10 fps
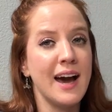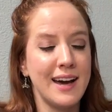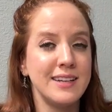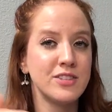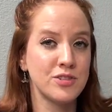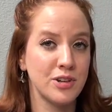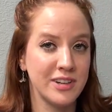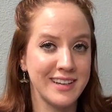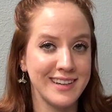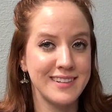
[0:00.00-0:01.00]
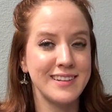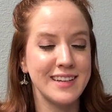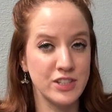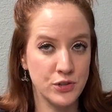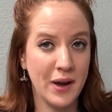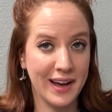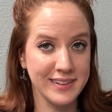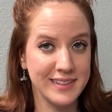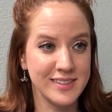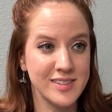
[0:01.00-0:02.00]
and inserted it into
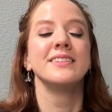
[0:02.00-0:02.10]
Allie's.